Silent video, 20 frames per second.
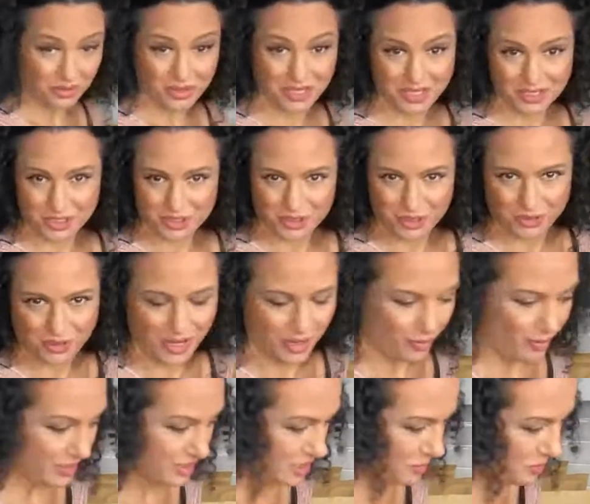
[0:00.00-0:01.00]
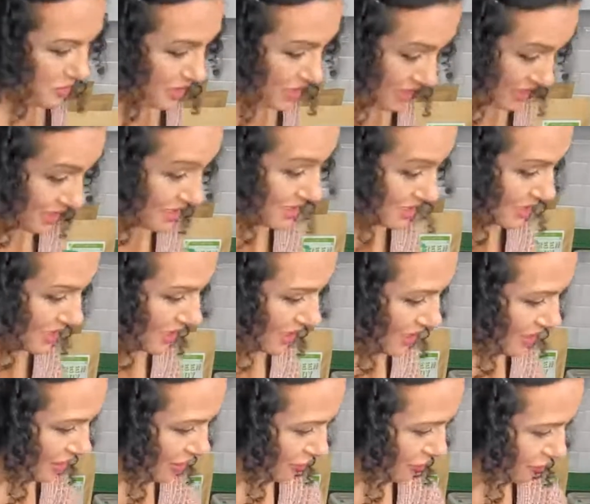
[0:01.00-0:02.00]
these are great recipes
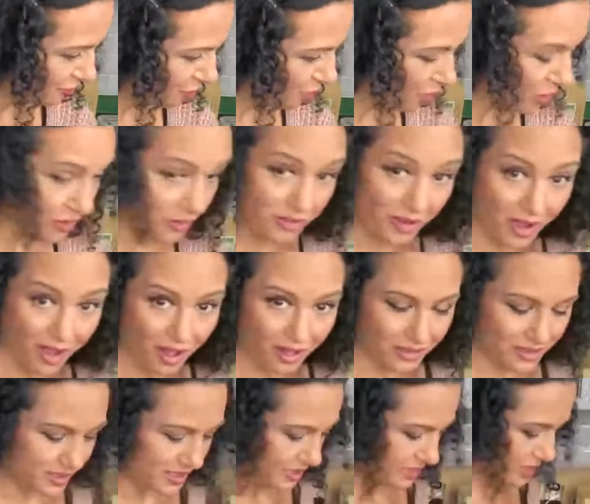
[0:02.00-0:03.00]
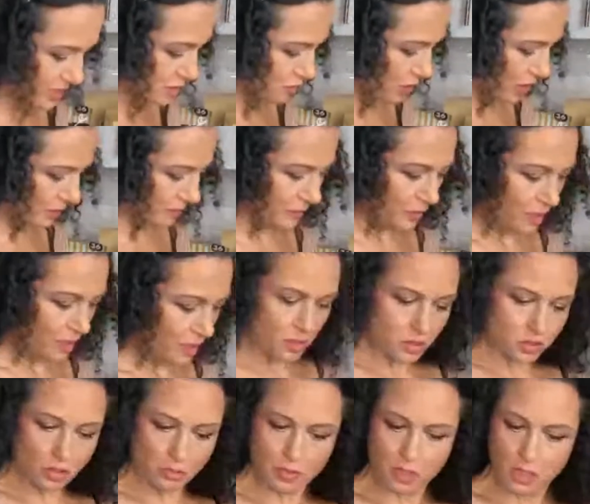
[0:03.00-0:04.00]
for the holidays as well.
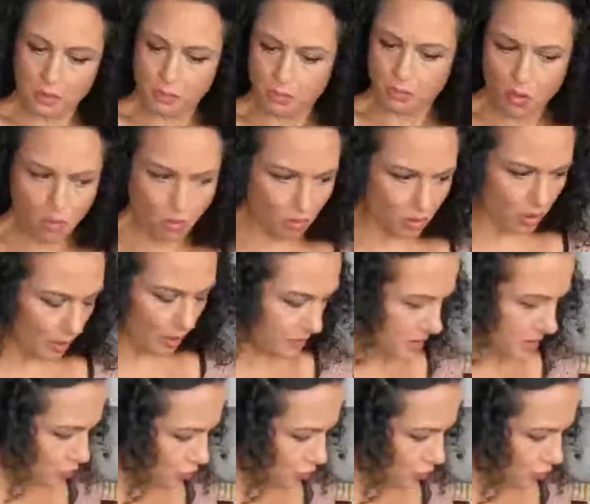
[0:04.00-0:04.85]
So I'm going to I'm